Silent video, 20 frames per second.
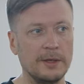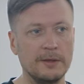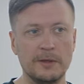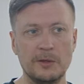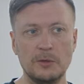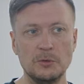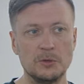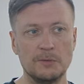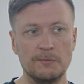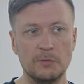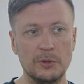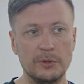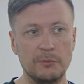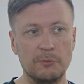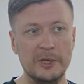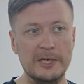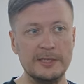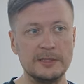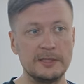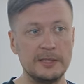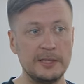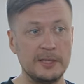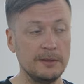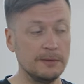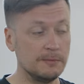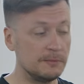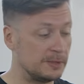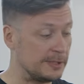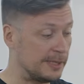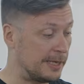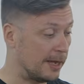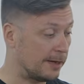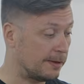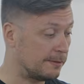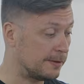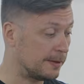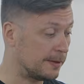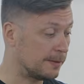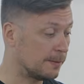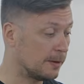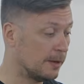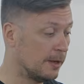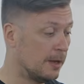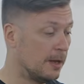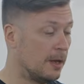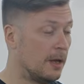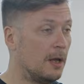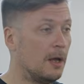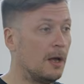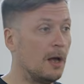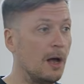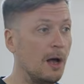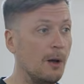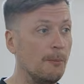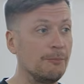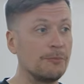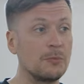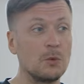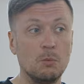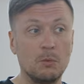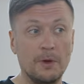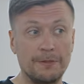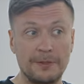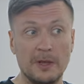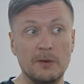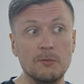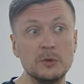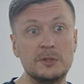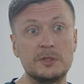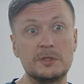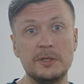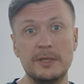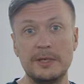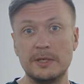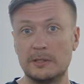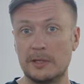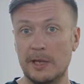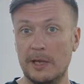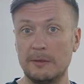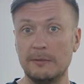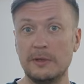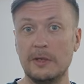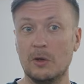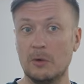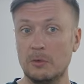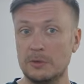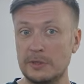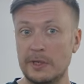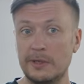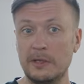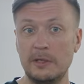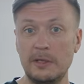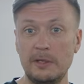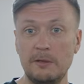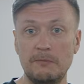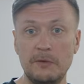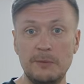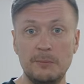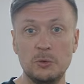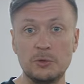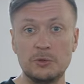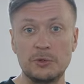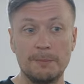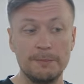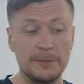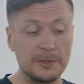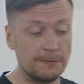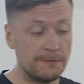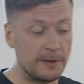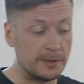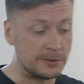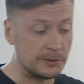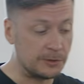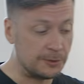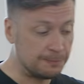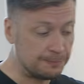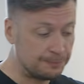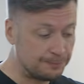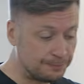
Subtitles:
and the user wouldn't really see anything. What they would see is that suddenly we bootstrap much faster.